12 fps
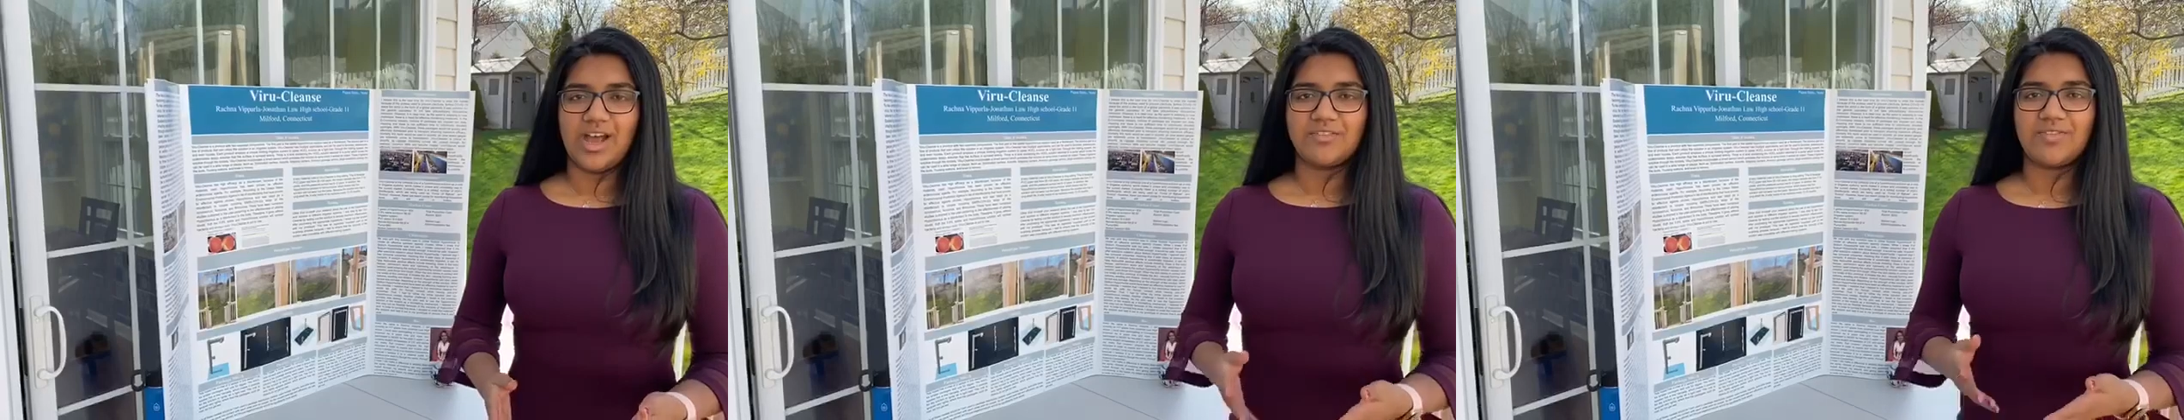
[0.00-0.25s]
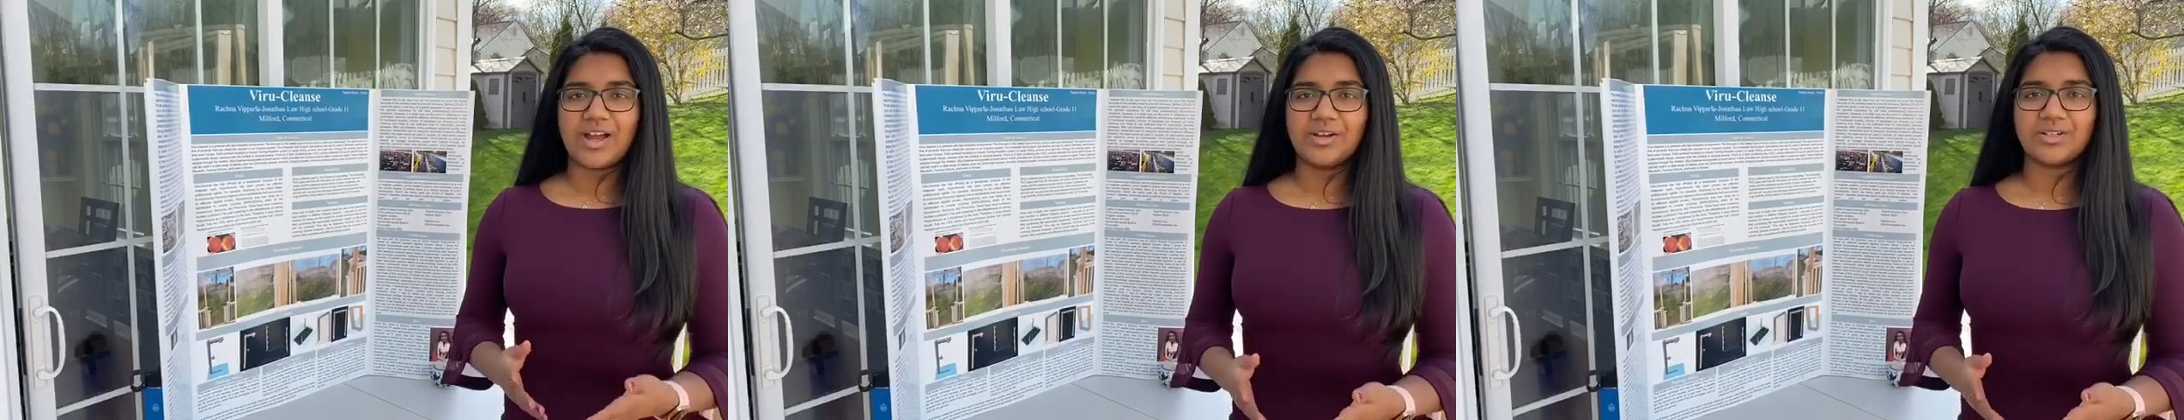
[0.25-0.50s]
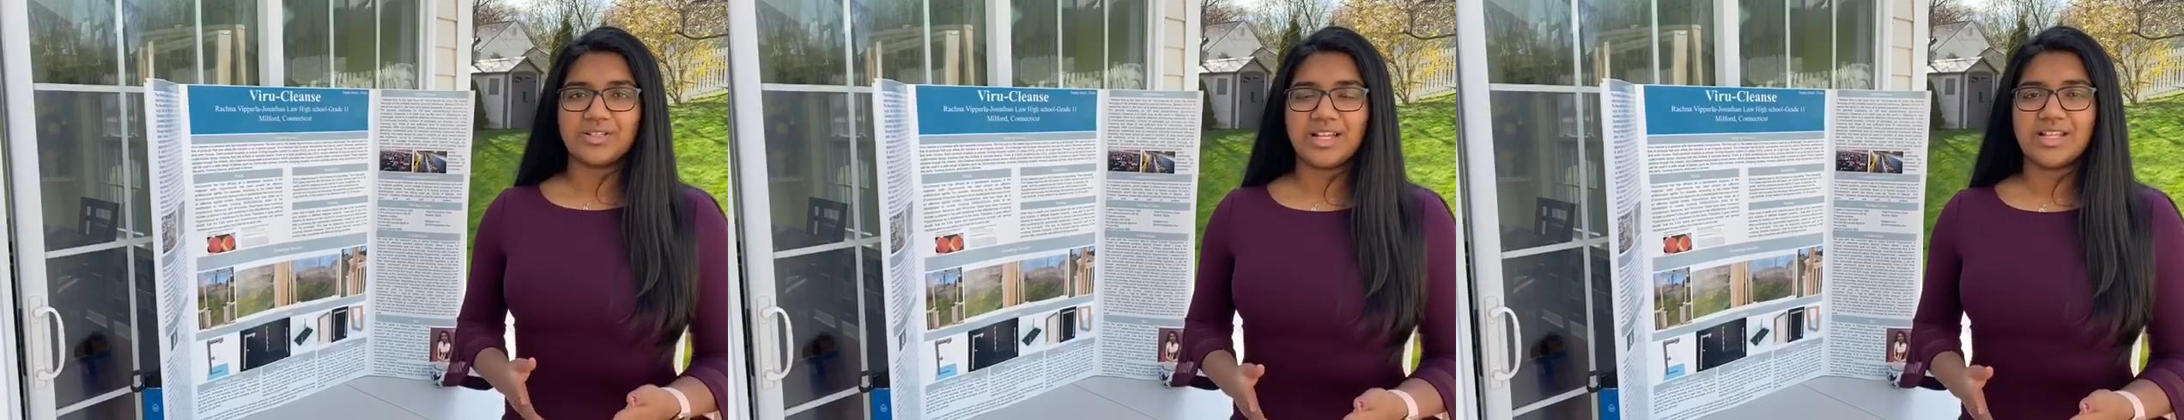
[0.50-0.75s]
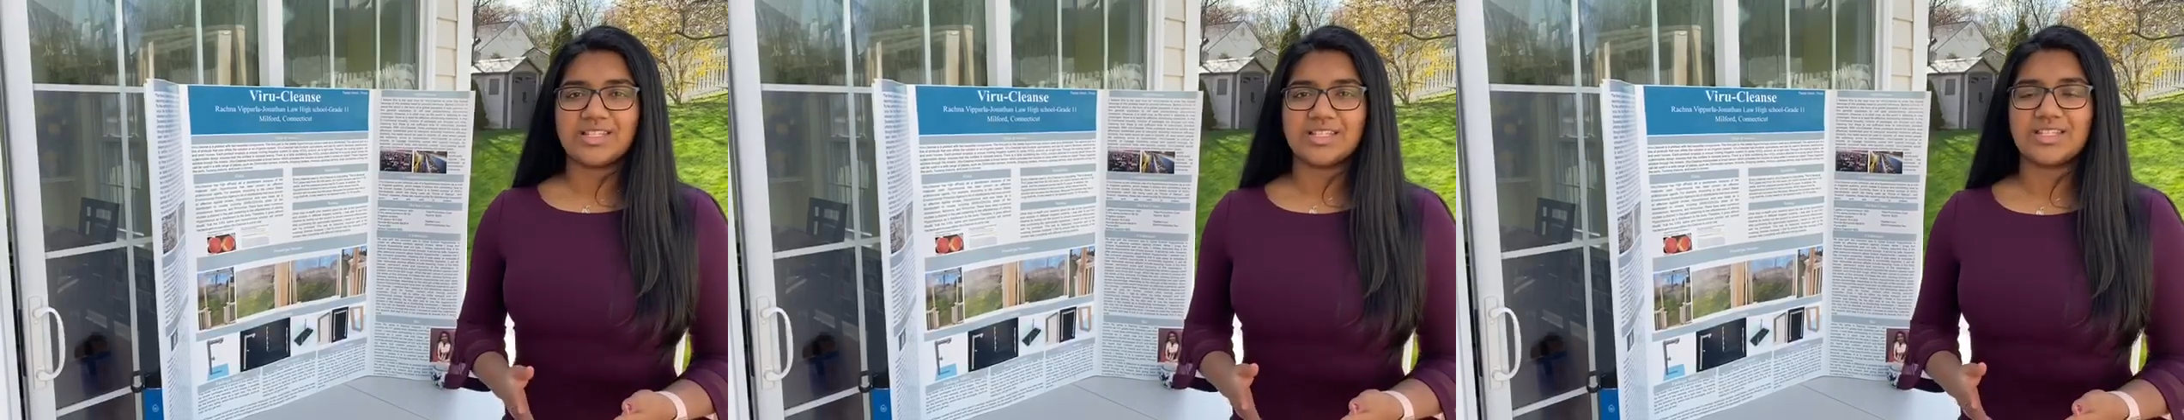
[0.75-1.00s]

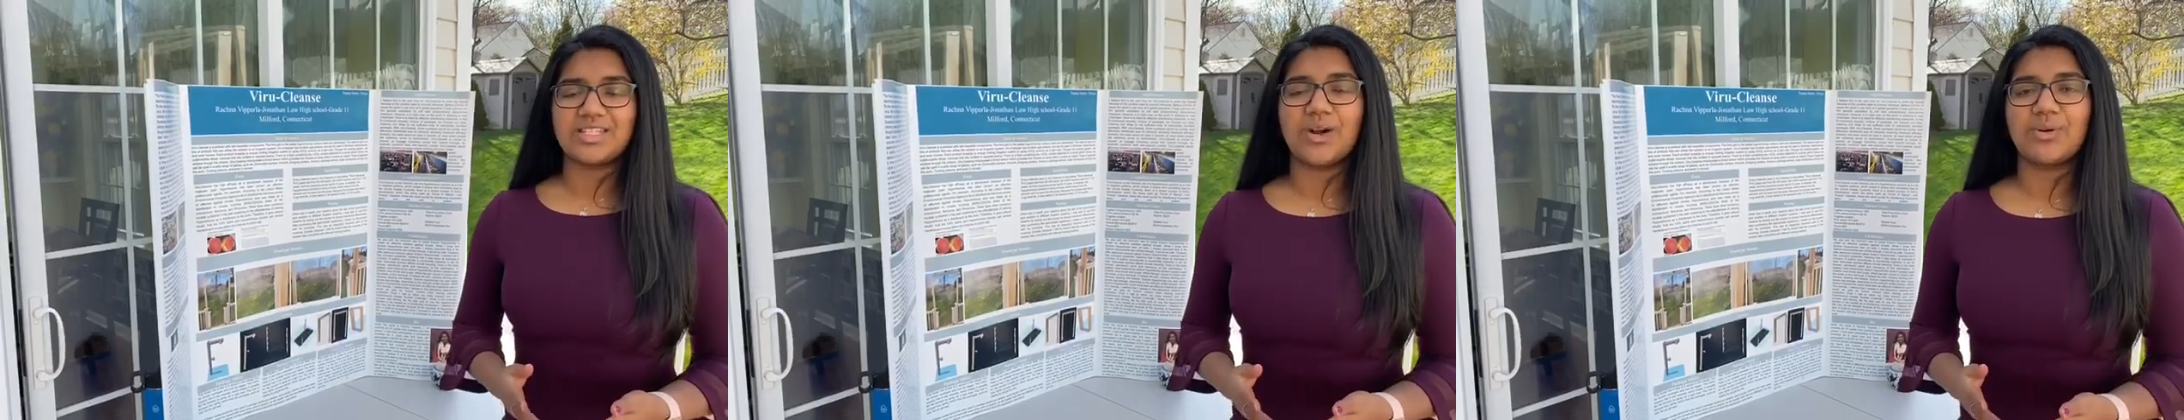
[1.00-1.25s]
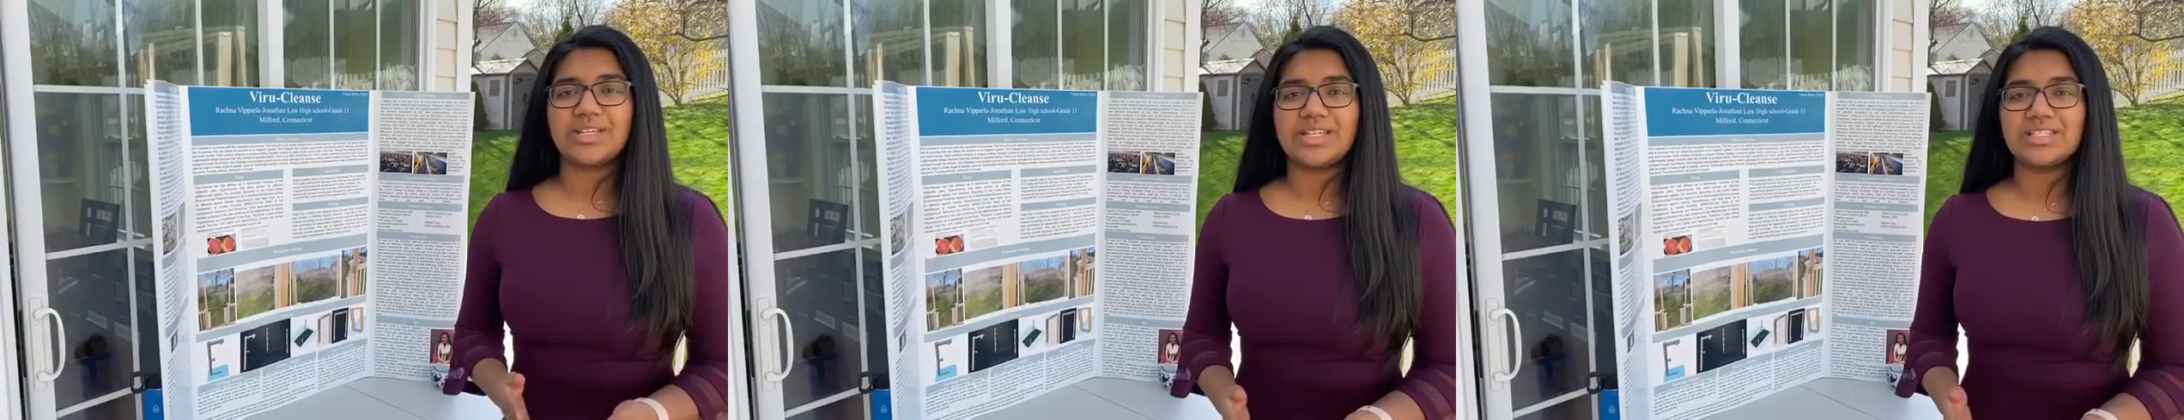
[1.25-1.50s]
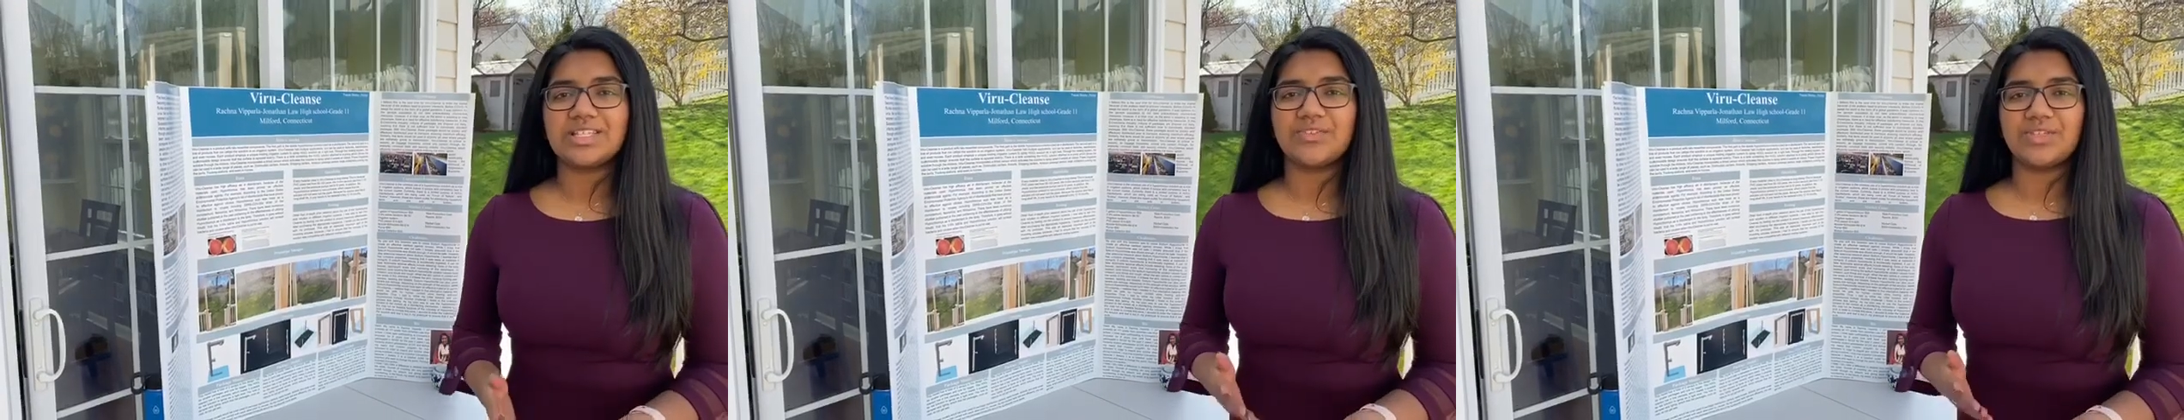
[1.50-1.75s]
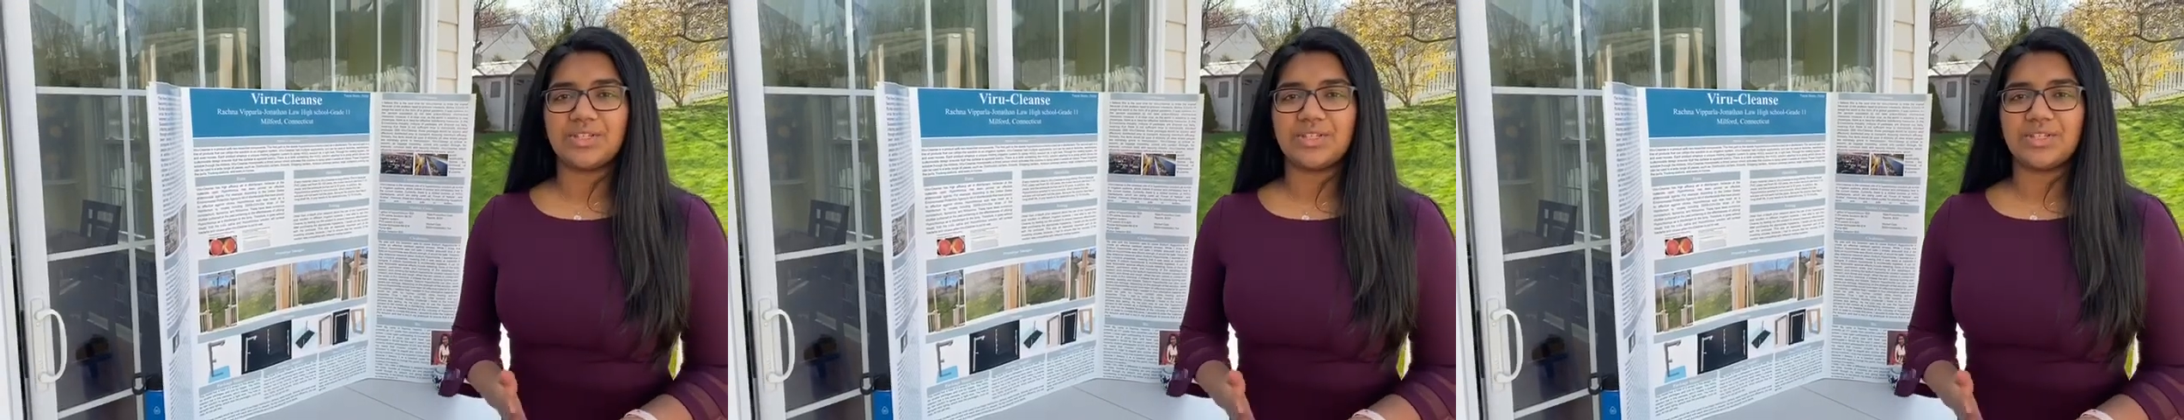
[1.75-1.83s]
Viru-Cleanse is the cohesive